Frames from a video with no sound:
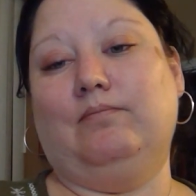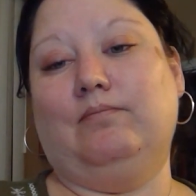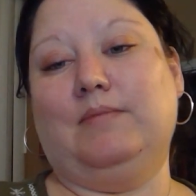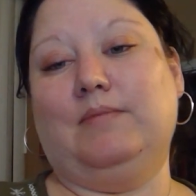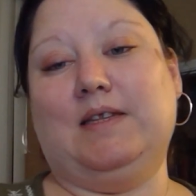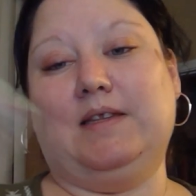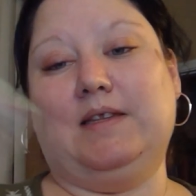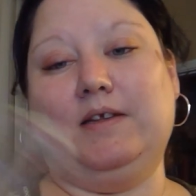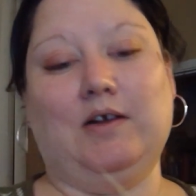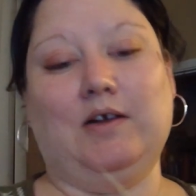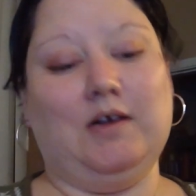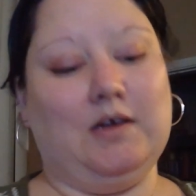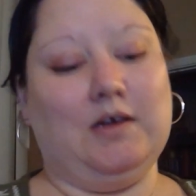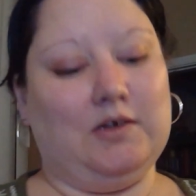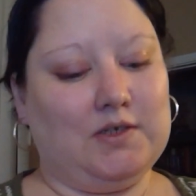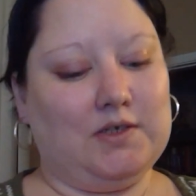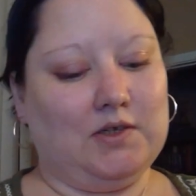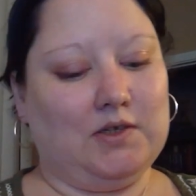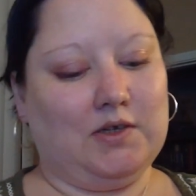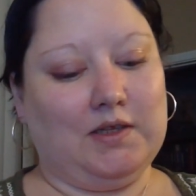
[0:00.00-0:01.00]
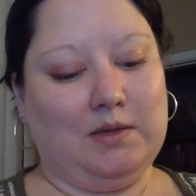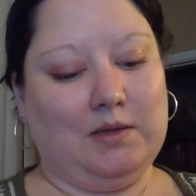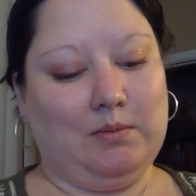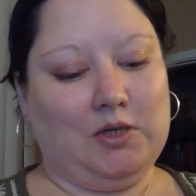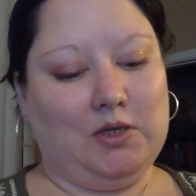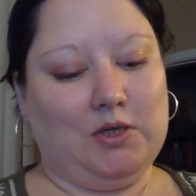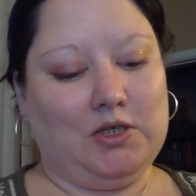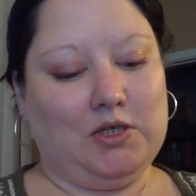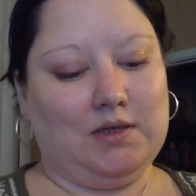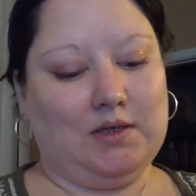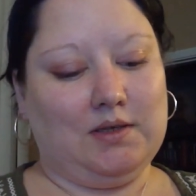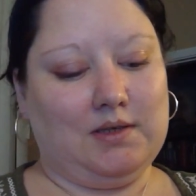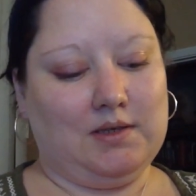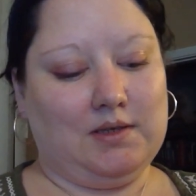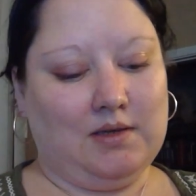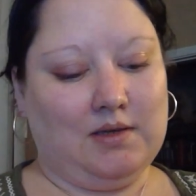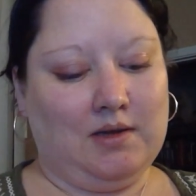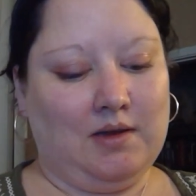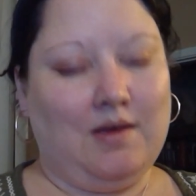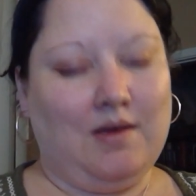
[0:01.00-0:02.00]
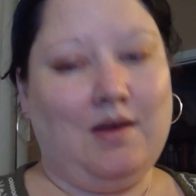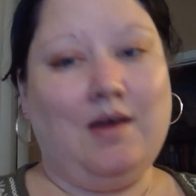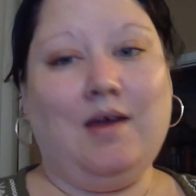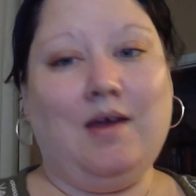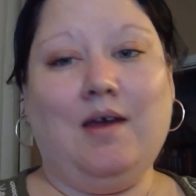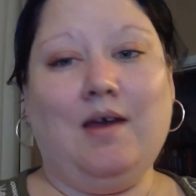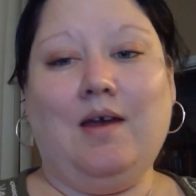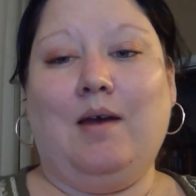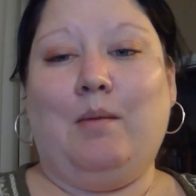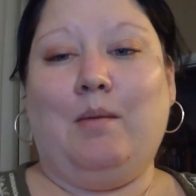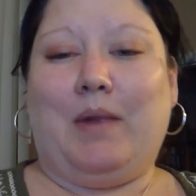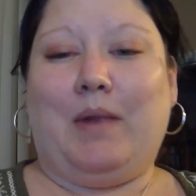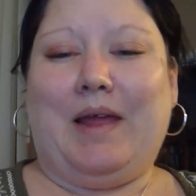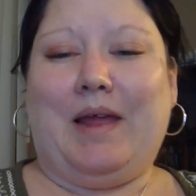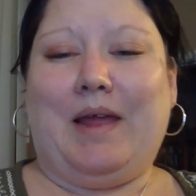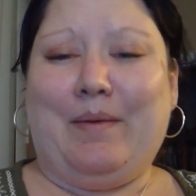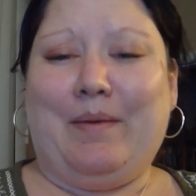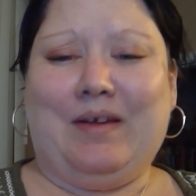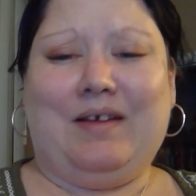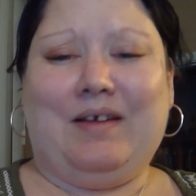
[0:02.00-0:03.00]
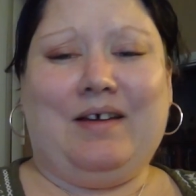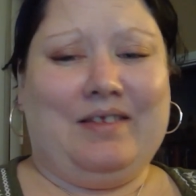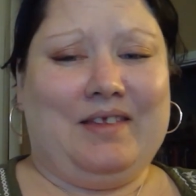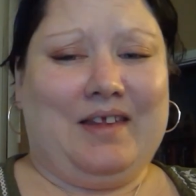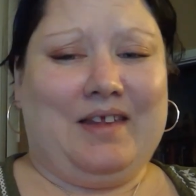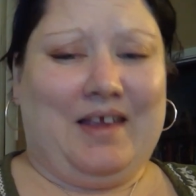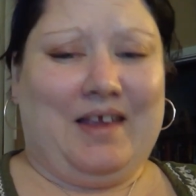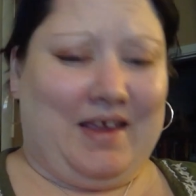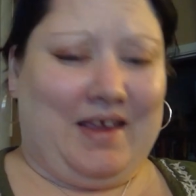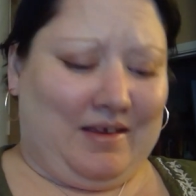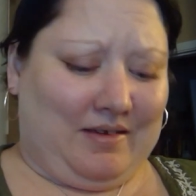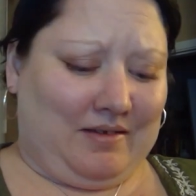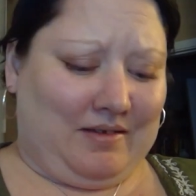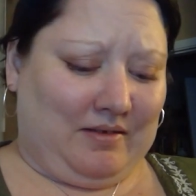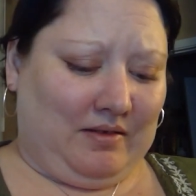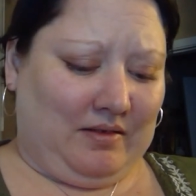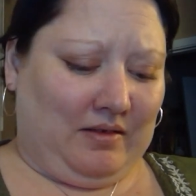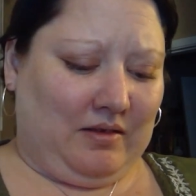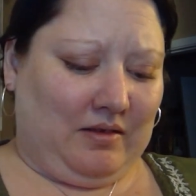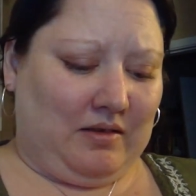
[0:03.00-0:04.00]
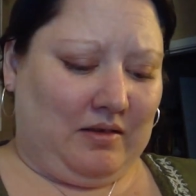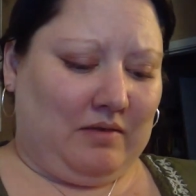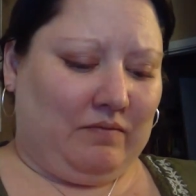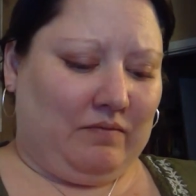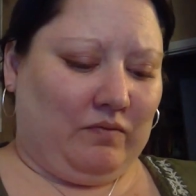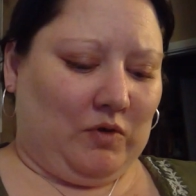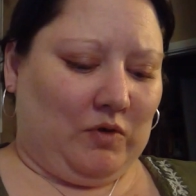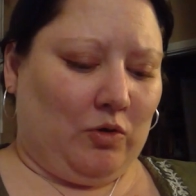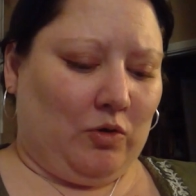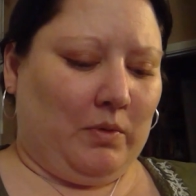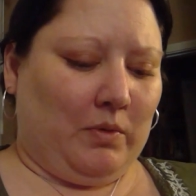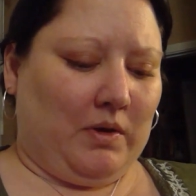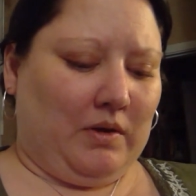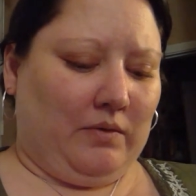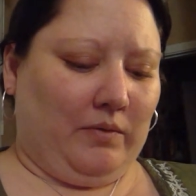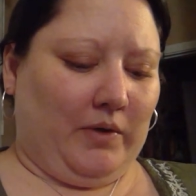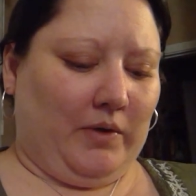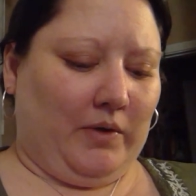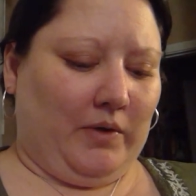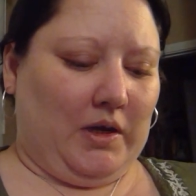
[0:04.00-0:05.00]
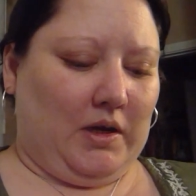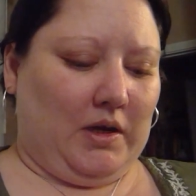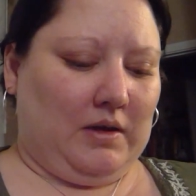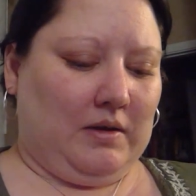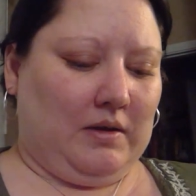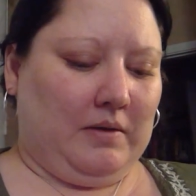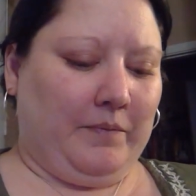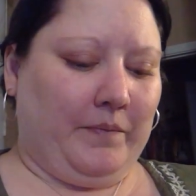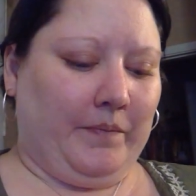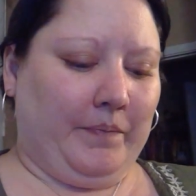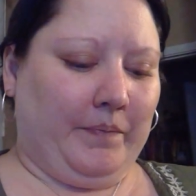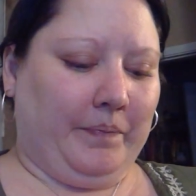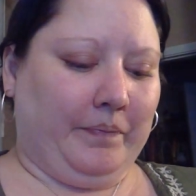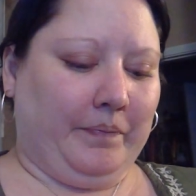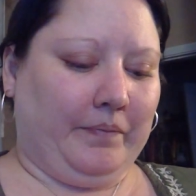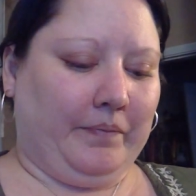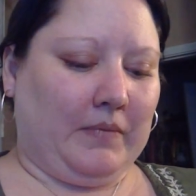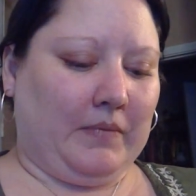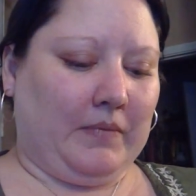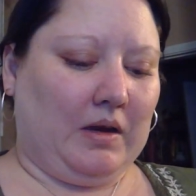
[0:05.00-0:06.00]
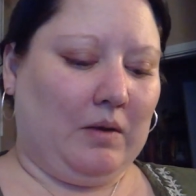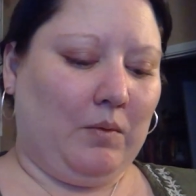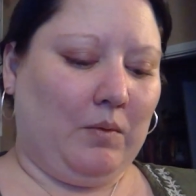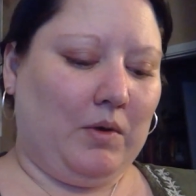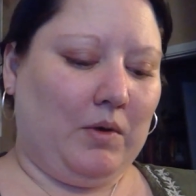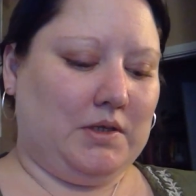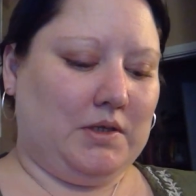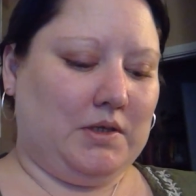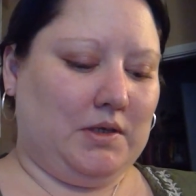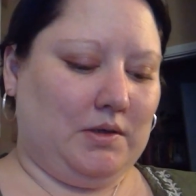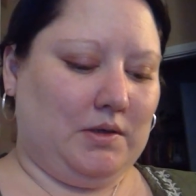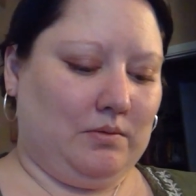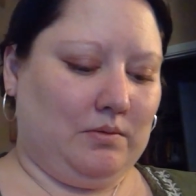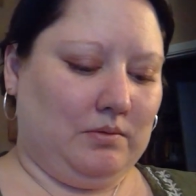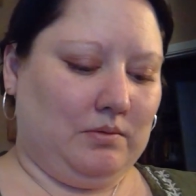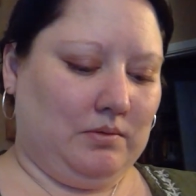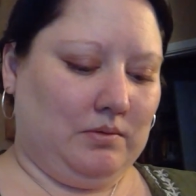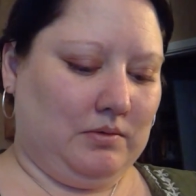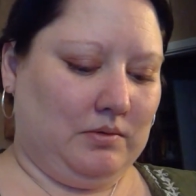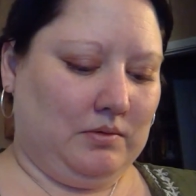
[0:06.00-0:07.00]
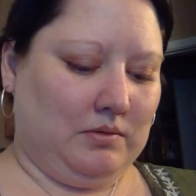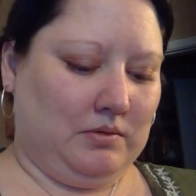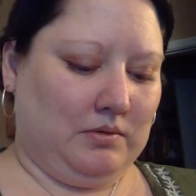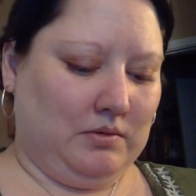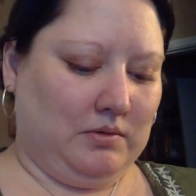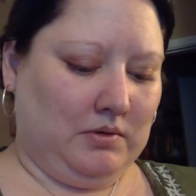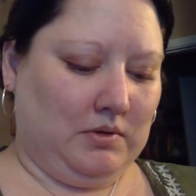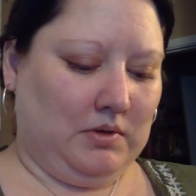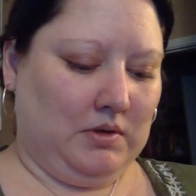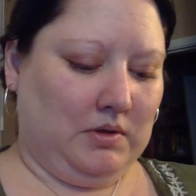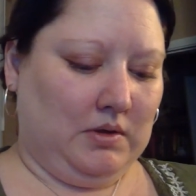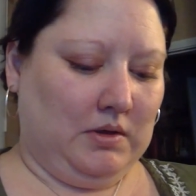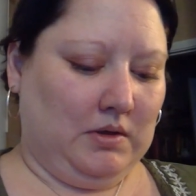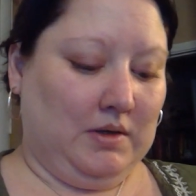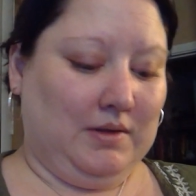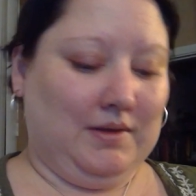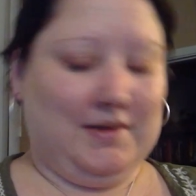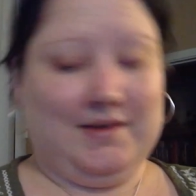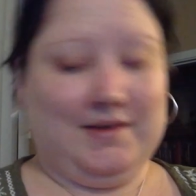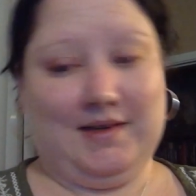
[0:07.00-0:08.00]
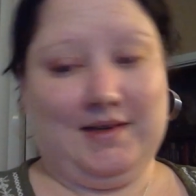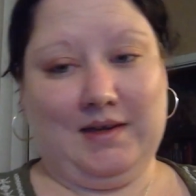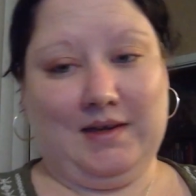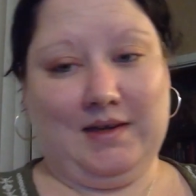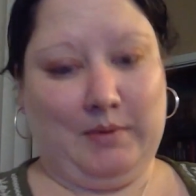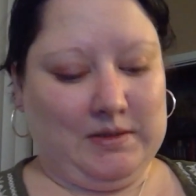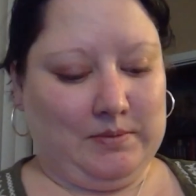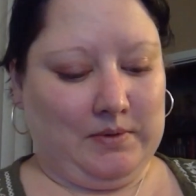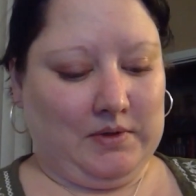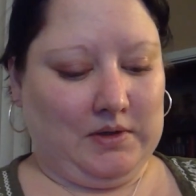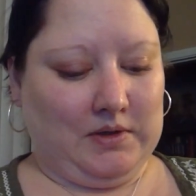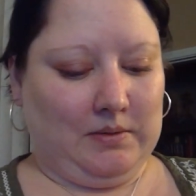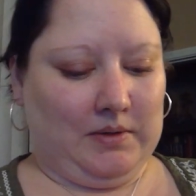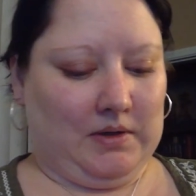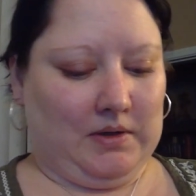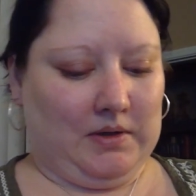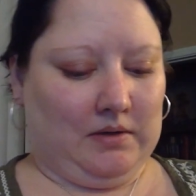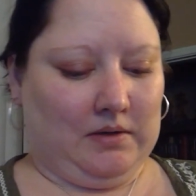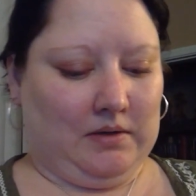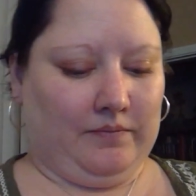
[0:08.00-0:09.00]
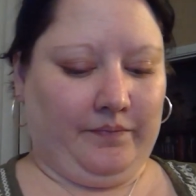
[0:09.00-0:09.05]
sit there and just look at the images, but I haven't gotten the hang of Lenormand reading, and I want to. This deck makes more sense. I mean,